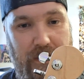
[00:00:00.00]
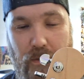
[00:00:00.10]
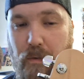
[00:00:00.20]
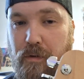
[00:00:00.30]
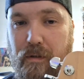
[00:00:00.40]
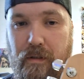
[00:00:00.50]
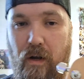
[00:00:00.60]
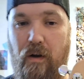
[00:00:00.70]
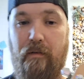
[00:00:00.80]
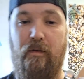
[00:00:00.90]
is an older
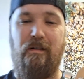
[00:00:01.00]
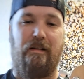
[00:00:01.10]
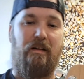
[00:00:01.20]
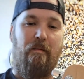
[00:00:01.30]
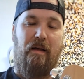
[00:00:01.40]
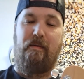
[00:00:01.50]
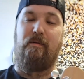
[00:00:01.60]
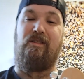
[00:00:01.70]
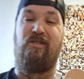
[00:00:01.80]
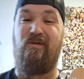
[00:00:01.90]
guitar. At first I thought maybe it
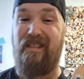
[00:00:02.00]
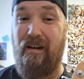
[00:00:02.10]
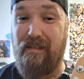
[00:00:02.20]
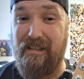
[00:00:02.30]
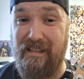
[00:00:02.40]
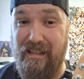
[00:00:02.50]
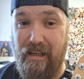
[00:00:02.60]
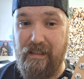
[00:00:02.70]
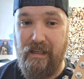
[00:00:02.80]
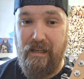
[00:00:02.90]
was a
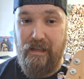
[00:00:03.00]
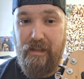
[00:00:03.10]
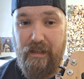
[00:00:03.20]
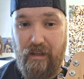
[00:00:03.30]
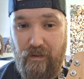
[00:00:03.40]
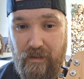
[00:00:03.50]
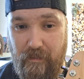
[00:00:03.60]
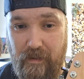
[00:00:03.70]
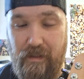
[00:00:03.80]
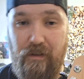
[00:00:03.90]
2006. Then I looked up
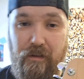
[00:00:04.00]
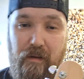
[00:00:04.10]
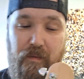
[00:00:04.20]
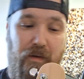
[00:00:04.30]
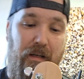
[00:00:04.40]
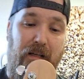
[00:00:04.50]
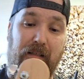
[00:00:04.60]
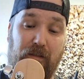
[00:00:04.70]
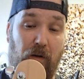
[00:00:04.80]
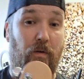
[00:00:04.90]
the serial number and I was
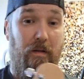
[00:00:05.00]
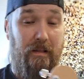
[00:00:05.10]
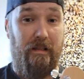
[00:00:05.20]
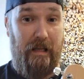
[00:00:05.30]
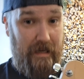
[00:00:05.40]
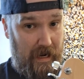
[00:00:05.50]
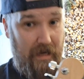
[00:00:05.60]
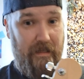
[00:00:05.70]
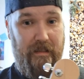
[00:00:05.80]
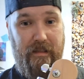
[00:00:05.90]
like, no, this is a
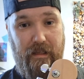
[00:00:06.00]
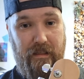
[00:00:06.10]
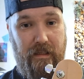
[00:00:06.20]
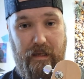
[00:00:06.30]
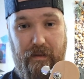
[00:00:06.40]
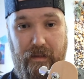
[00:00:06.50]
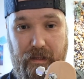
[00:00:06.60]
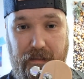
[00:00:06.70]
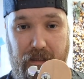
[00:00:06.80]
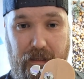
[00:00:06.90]
96. And then they
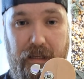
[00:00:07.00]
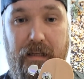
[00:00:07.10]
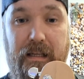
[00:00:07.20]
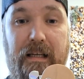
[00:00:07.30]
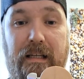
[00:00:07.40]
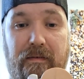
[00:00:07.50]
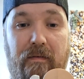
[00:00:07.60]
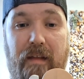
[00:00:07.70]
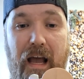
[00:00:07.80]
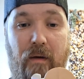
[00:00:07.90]
said that indicative
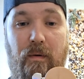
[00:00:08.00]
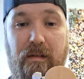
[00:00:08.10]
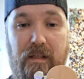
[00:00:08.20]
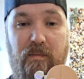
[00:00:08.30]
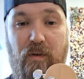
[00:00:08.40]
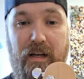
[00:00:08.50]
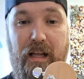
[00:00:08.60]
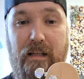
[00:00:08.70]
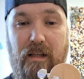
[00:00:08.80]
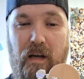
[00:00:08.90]
of that was this pregnant
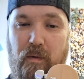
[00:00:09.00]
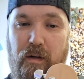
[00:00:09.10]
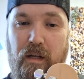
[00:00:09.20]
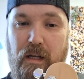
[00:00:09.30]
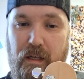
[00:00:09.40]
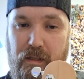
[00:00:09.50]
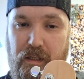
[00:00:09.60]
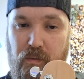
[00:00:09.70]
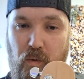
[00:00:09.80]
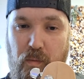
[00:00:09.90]
headstock, where this
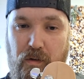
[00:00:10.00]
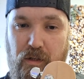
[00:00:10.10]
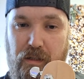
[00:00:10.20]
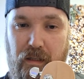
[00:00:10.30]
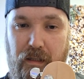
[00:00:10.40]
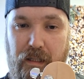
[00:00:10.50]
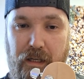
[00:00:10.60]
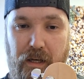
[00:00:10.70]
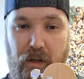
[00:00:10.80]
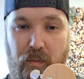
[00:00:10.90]
swoop is just a
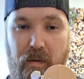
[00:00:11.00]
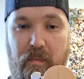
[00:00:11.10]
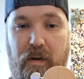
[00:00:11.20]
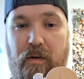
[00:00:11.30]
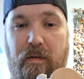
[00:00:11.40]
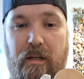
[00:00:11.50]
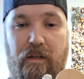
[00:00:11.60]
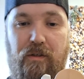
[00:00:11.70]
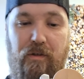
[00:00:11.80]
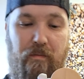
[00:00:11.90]
little bit bigger than it
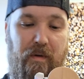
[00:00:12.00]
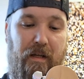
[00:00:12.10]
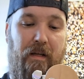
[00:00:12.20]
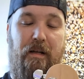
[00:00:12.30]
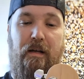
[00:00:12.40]
should be.